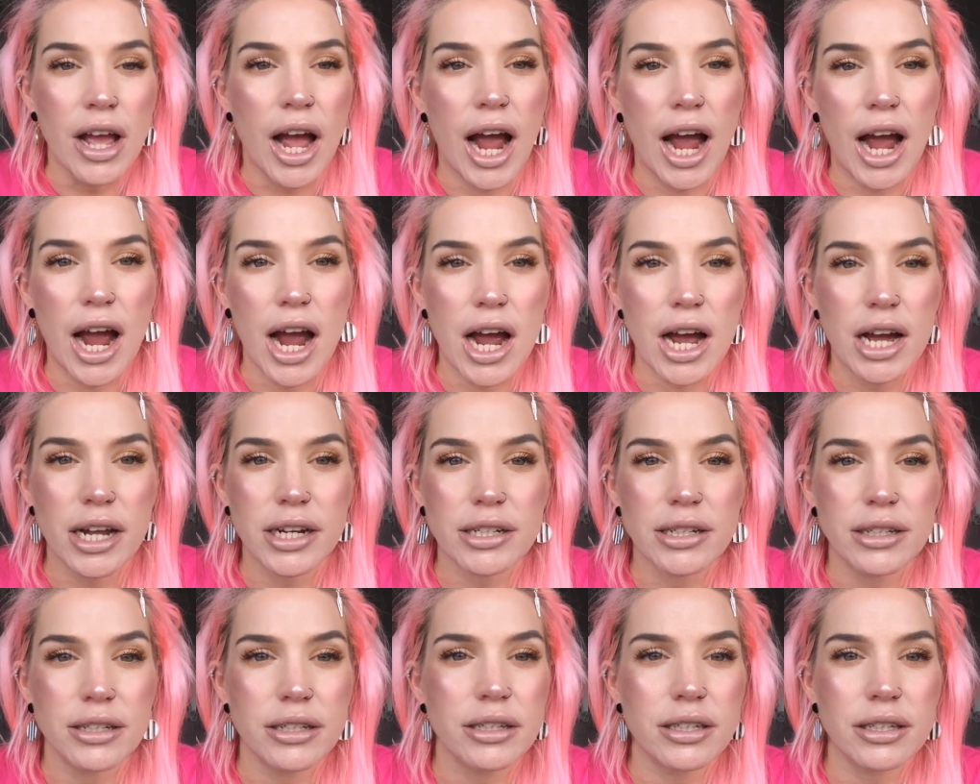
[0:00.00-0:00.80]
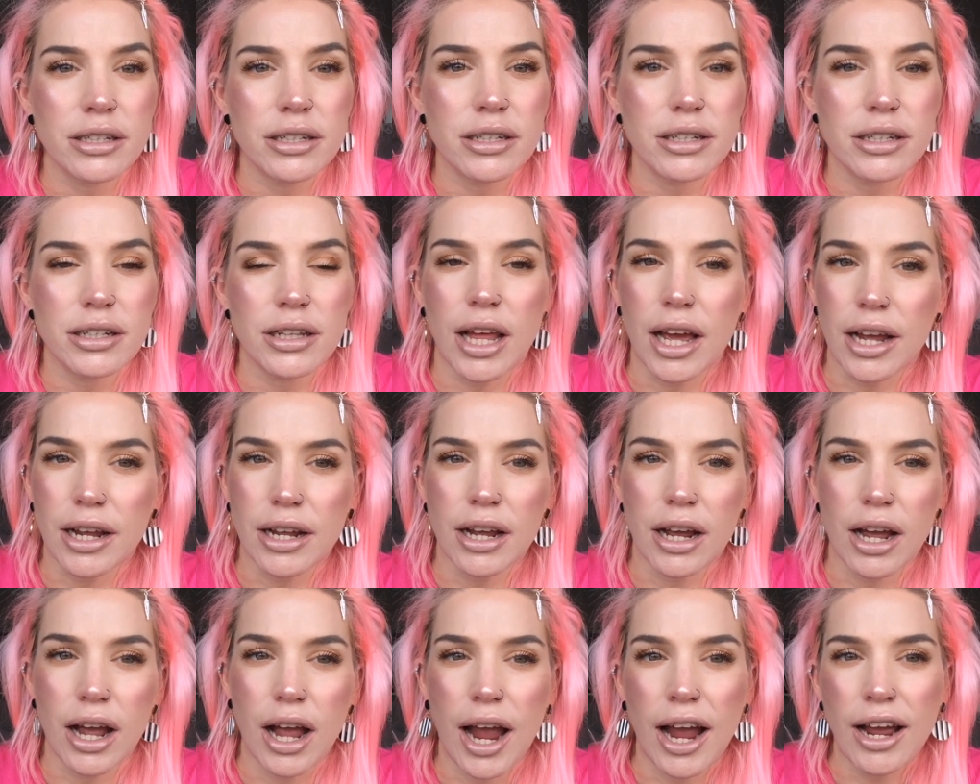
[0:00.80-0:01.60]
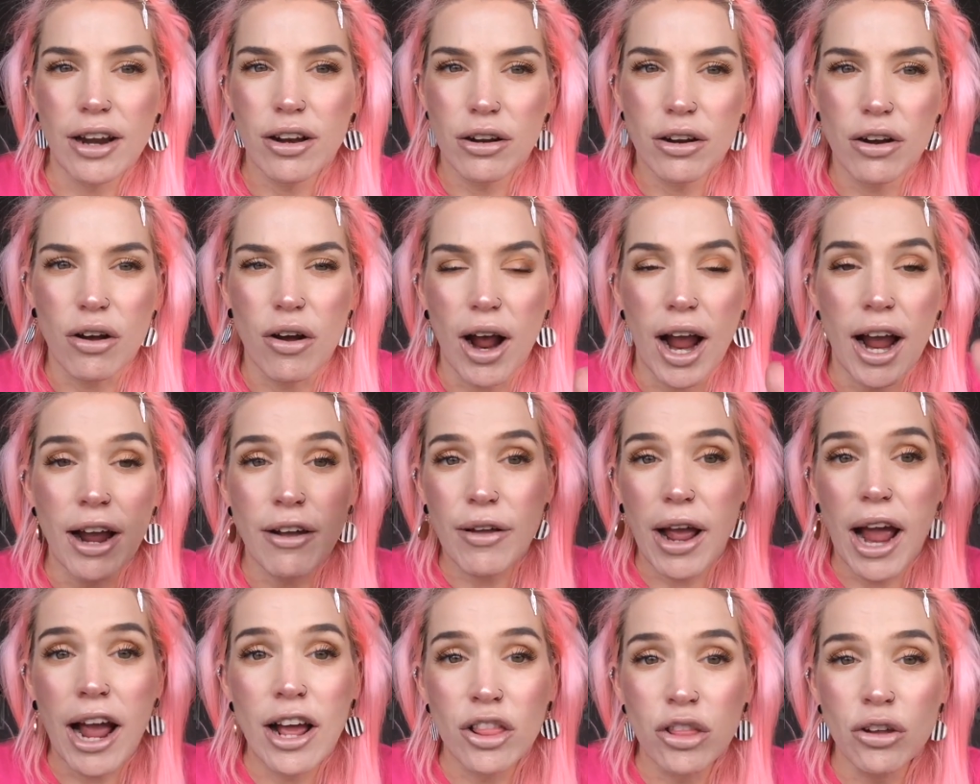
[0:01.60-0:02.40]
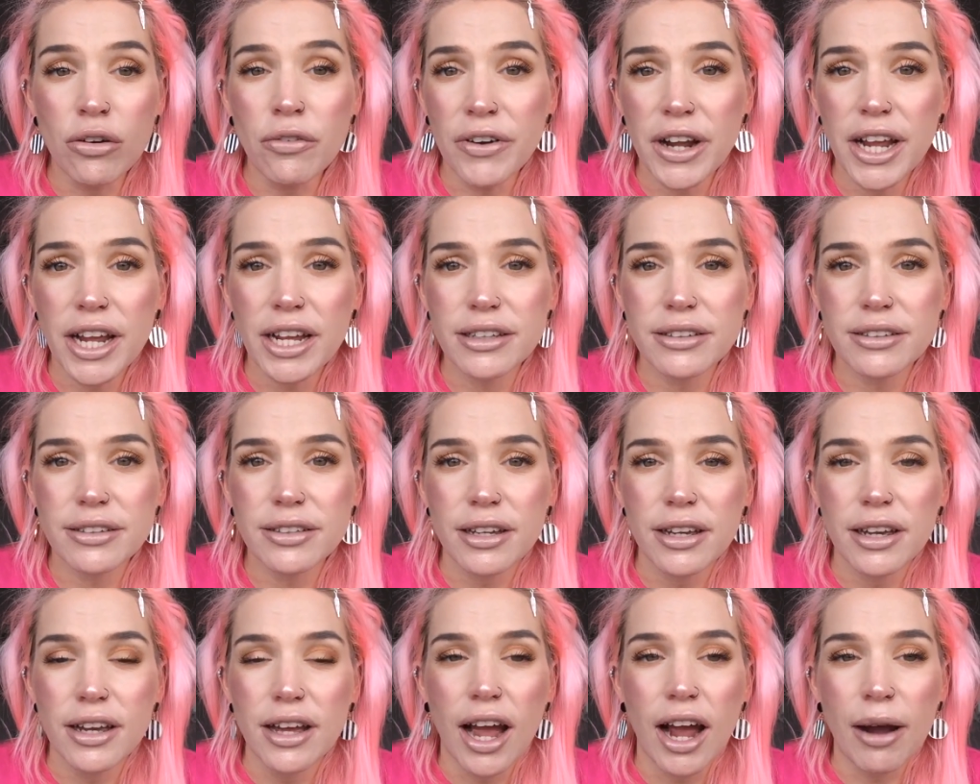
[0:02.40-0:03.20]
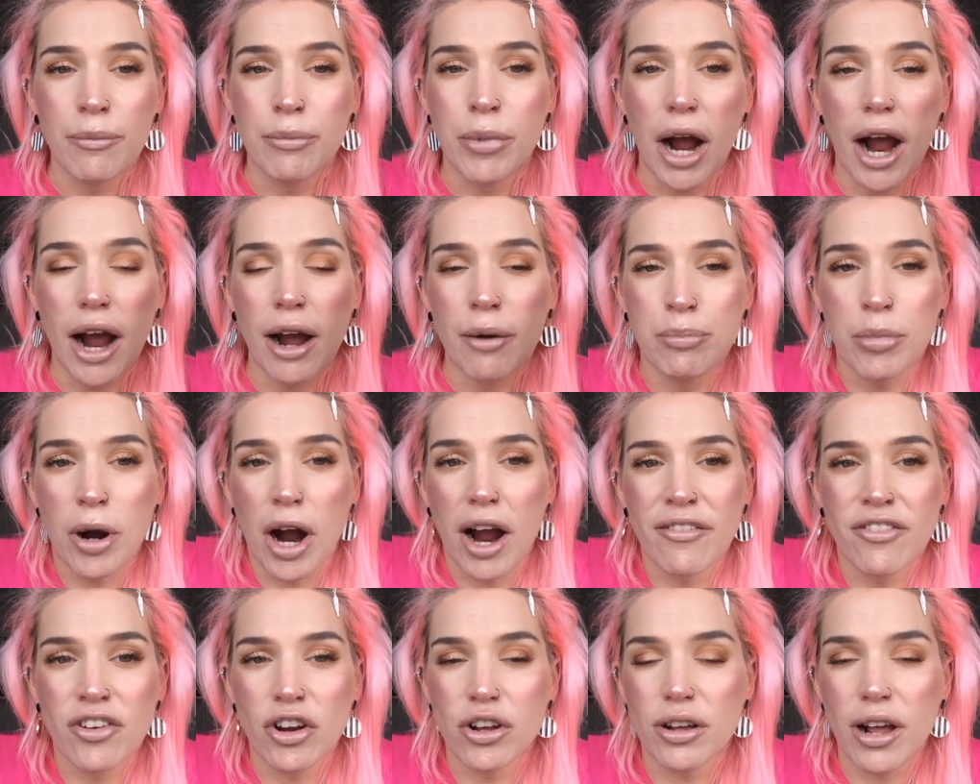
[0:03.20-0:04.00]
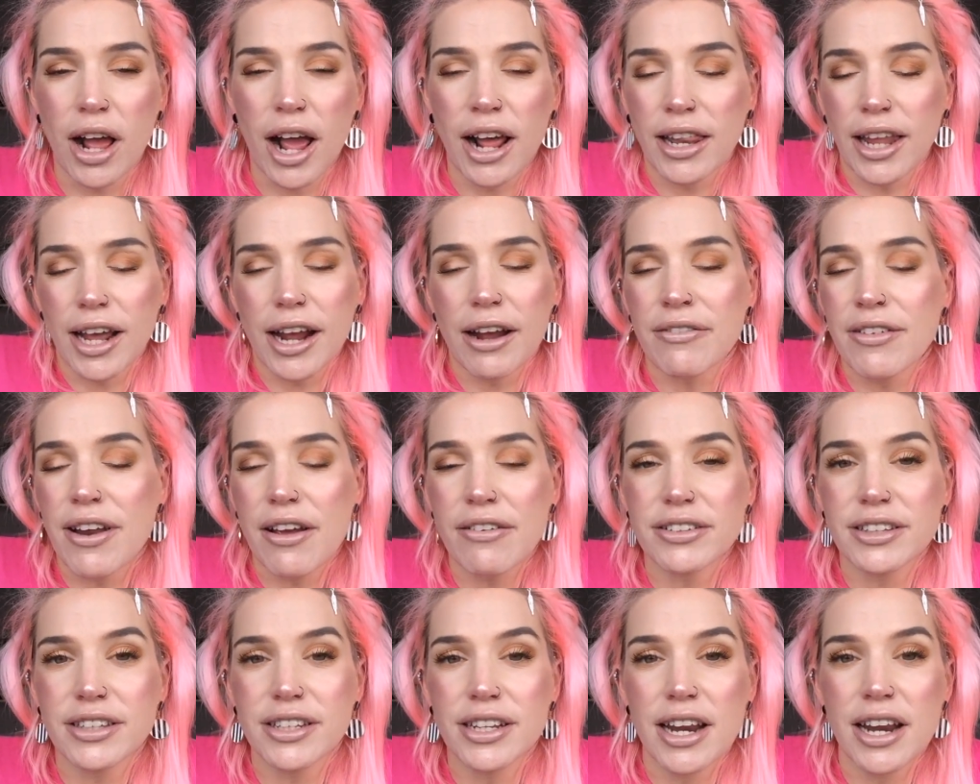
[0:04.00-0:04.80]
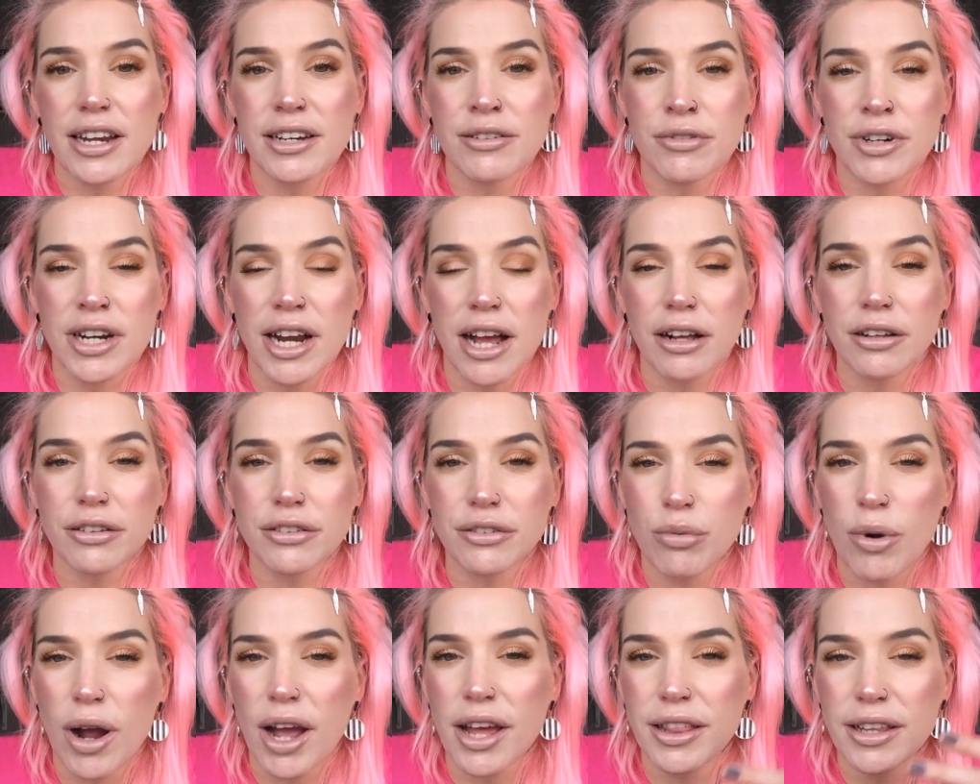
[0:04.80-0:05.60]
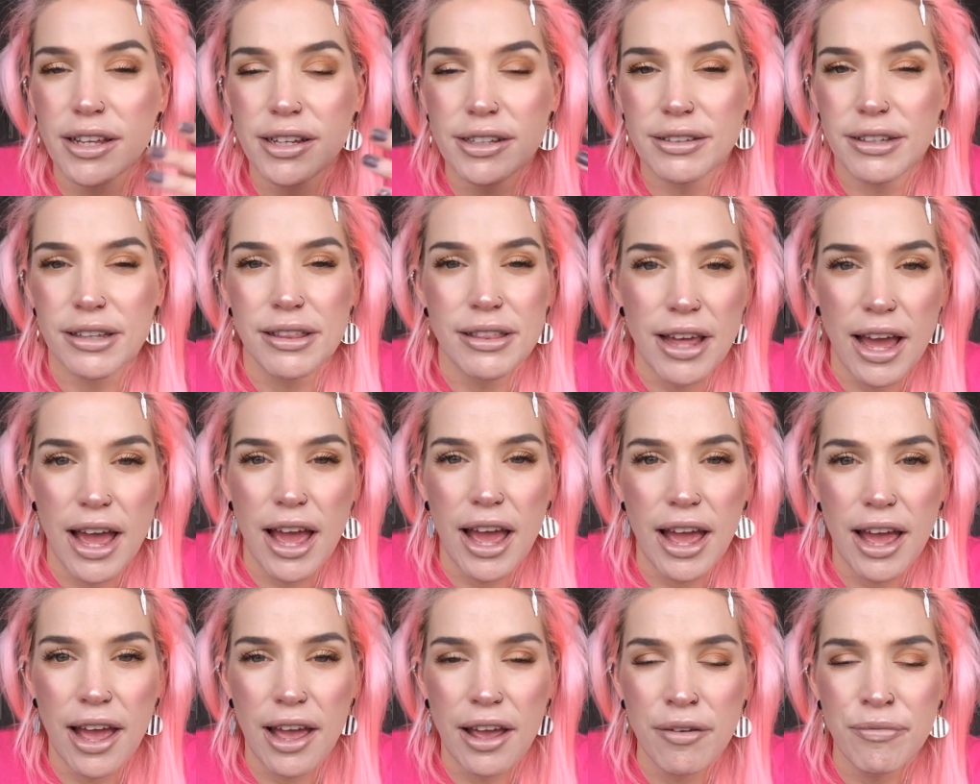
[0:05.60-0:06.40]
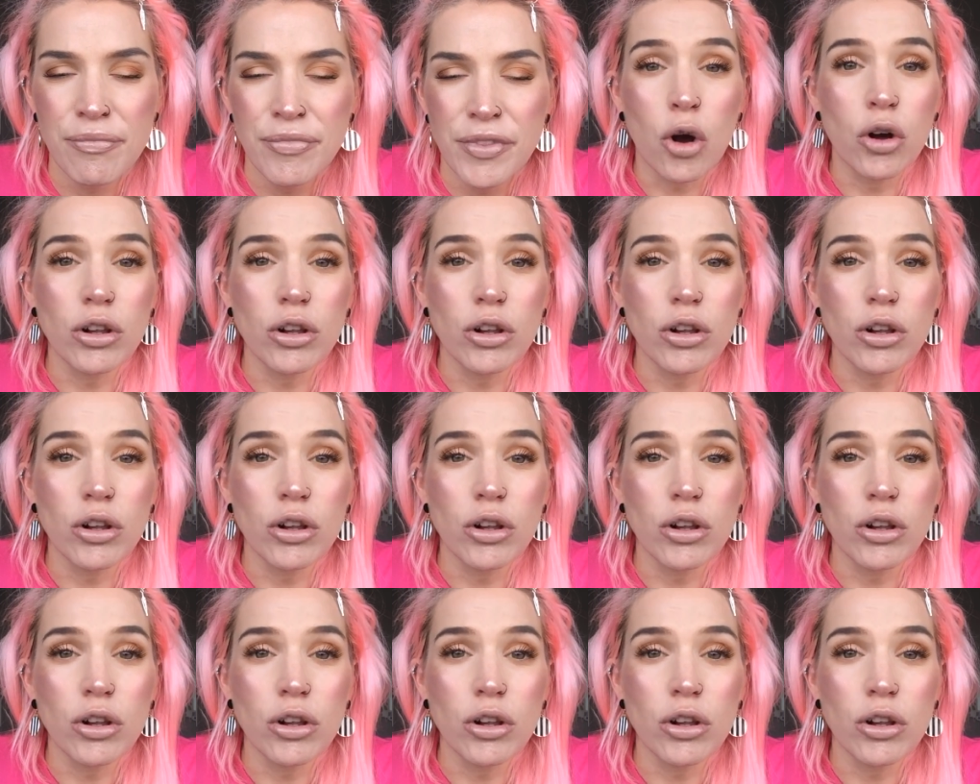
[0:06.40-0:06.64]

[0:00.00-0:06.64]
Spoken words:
and like, I don't know, I love it, but I've not, like, I've never seen anyone else wear these in their hair.